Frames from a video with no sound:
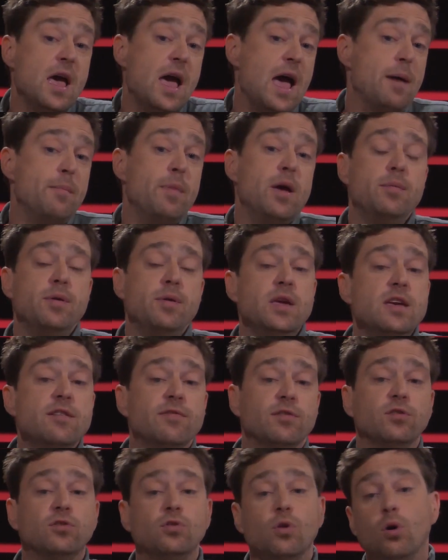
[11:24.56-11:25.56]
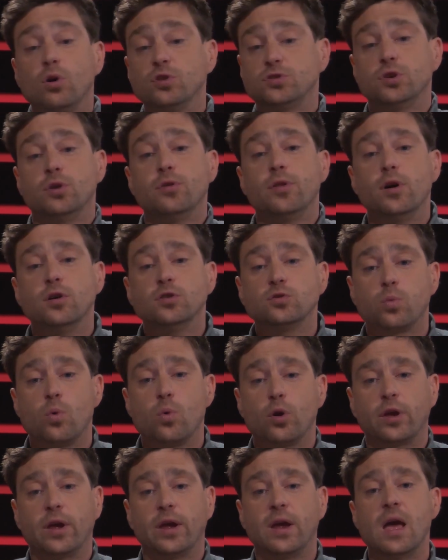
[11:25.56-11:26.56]
and maybe even to also those
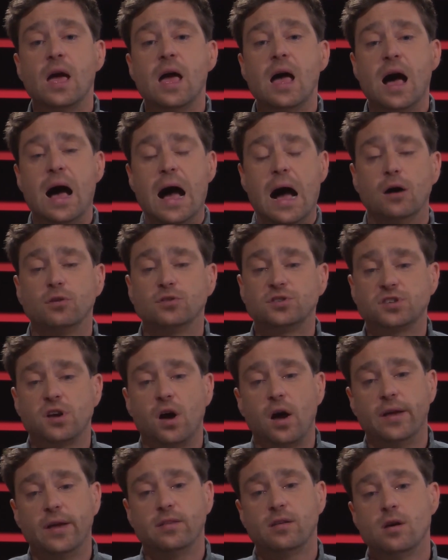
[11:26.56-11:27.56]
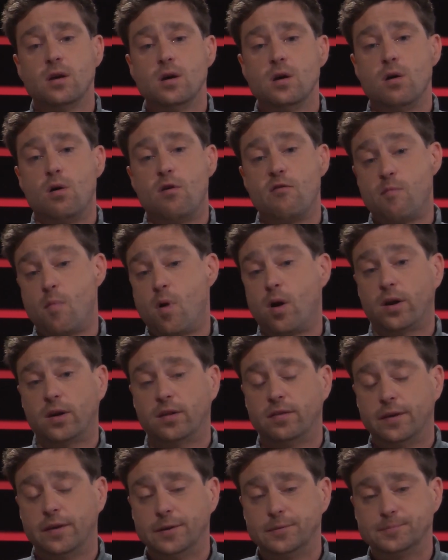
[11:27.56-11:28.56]
working outside of
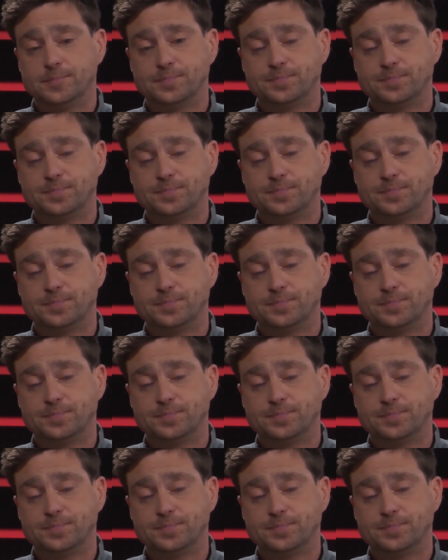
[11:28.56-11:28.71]
marketing.